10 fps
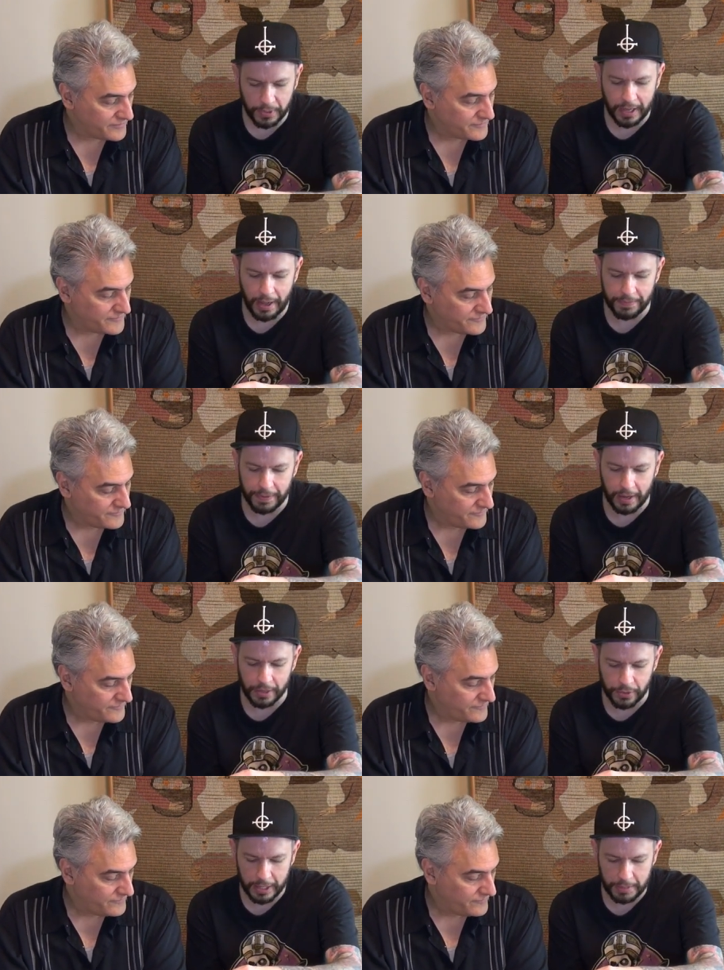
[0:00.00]
Speaker 1: We
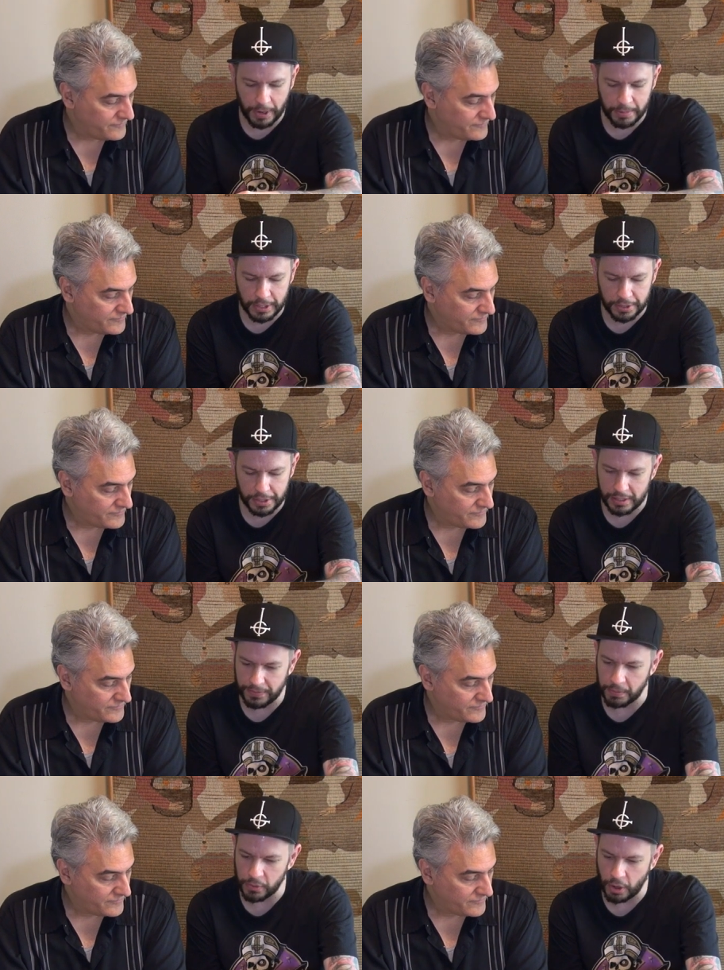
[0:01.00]
have grated Parmesan cheese
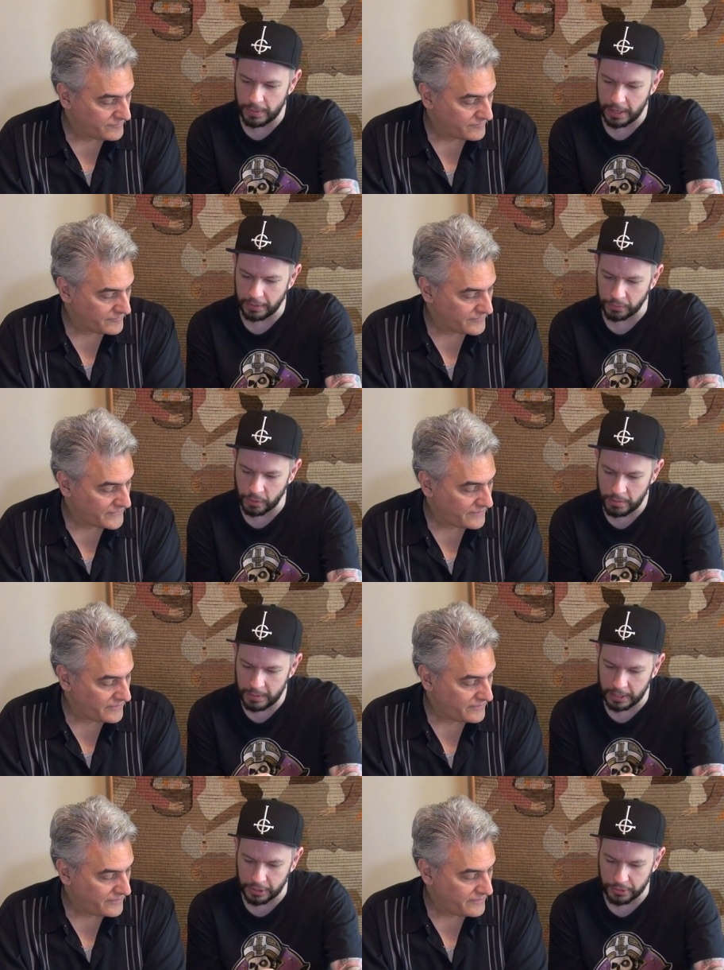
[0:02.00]
from Roma.
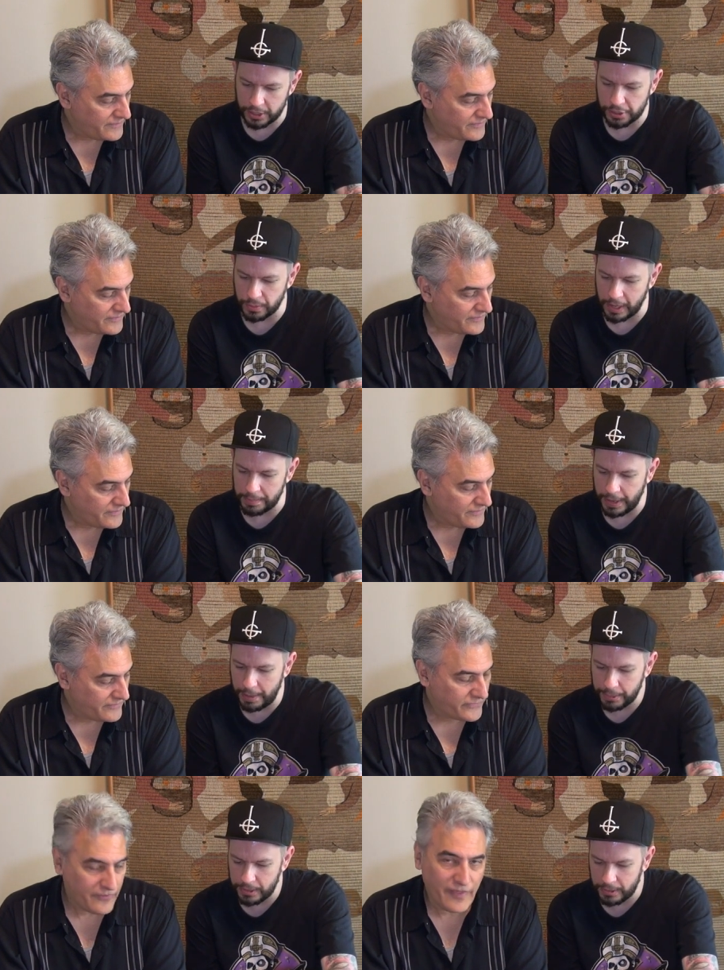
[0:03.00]
Roma crushed red
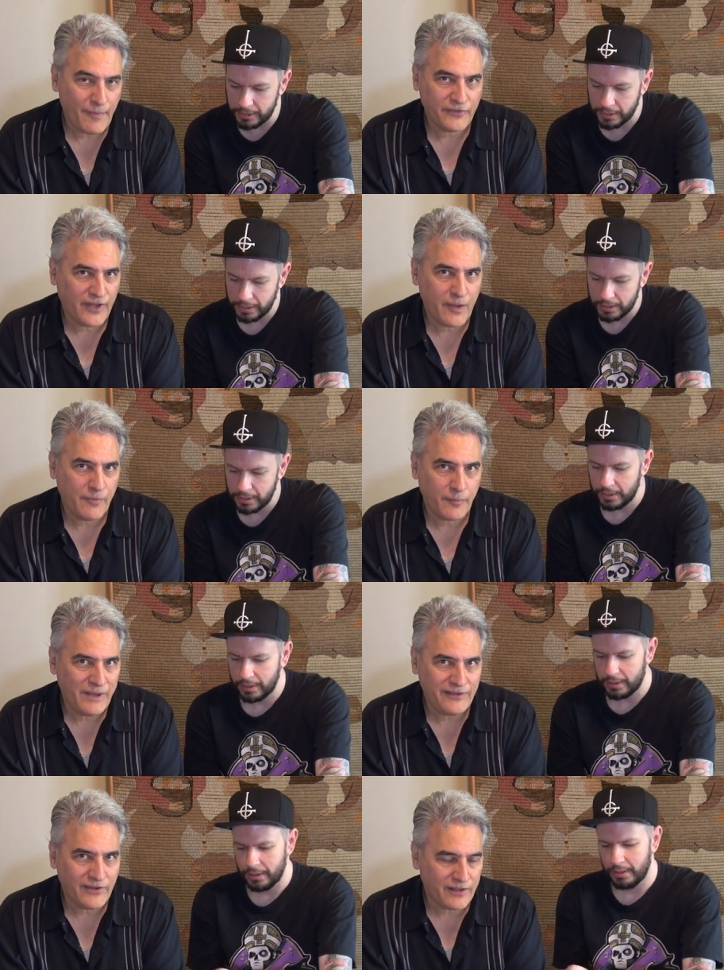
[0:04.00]
Speaker 2: pepper. So that must have come with a
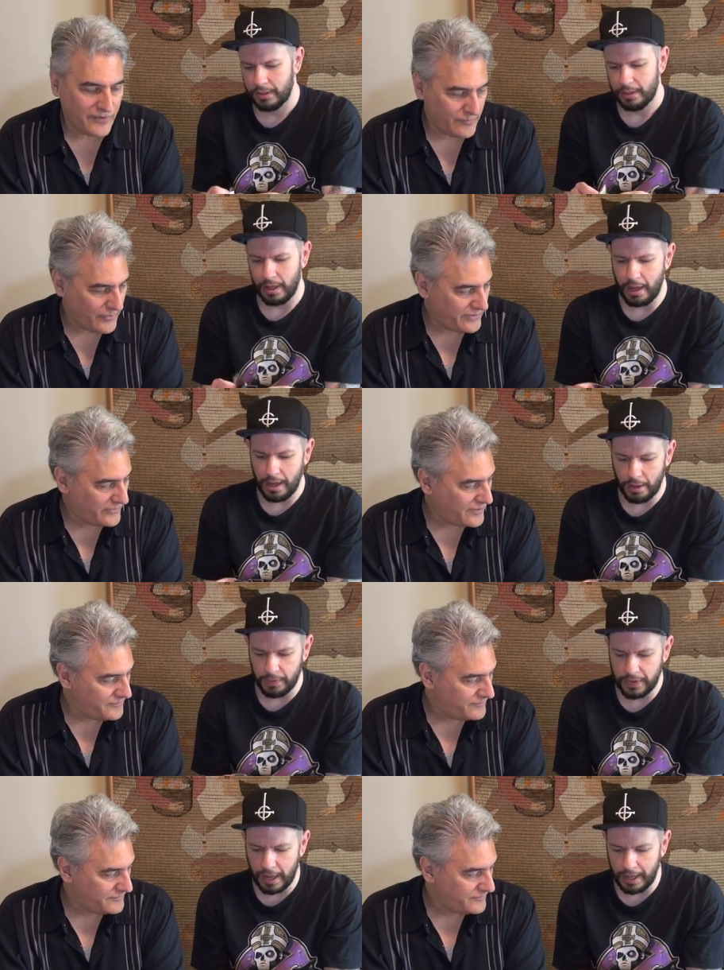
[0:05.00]
pizza at some
Speaker 1: point.
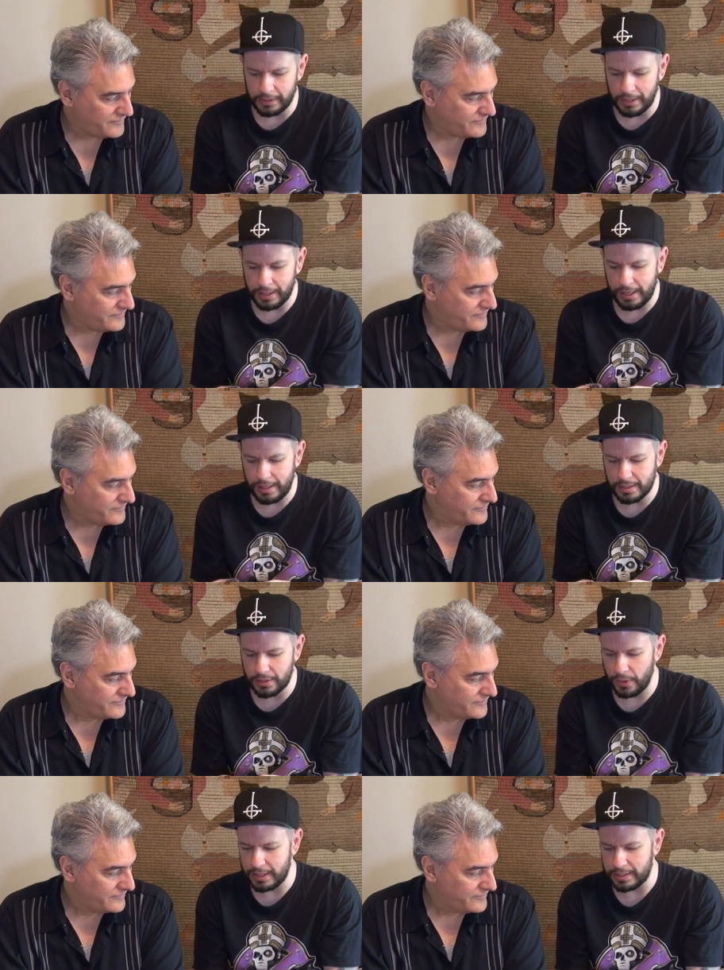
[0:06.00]
We've got Lucky
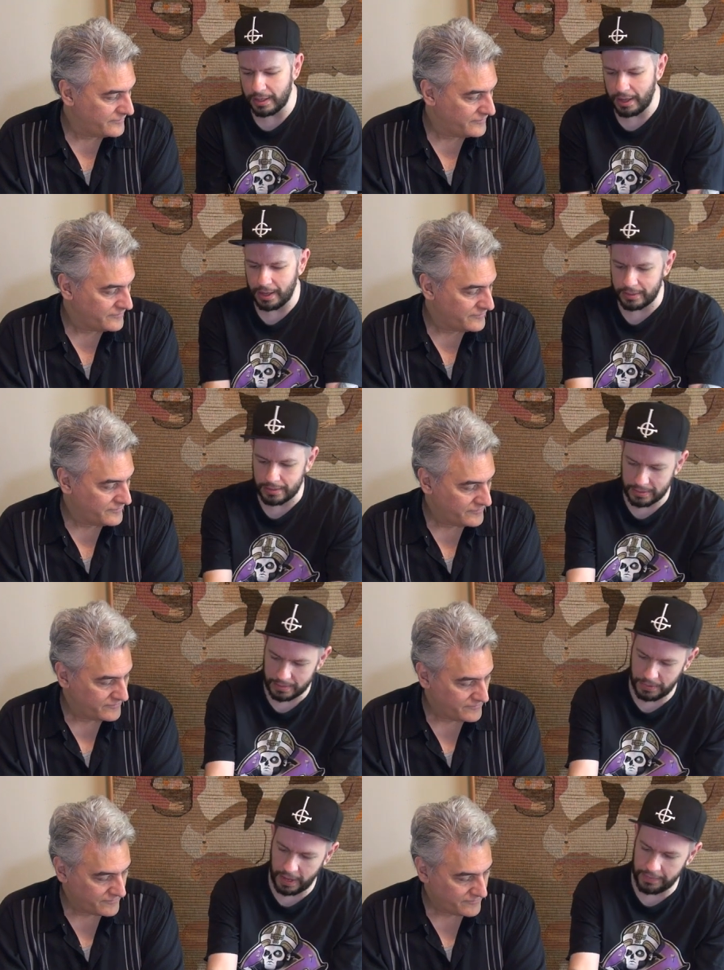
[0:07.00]
soy sauce.
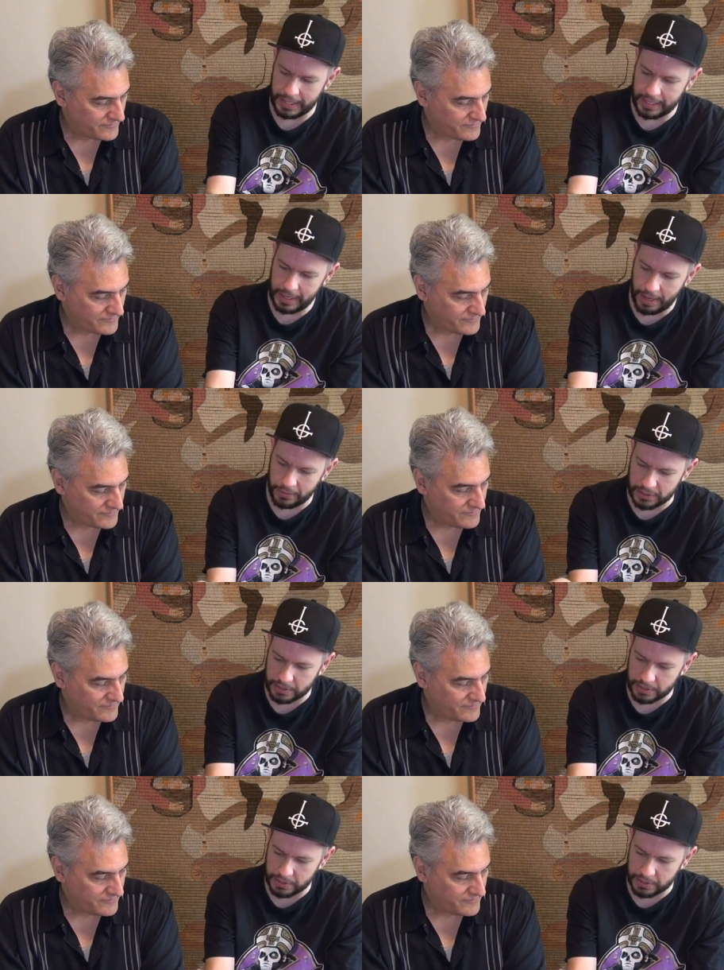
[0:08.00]
We have In-N-Out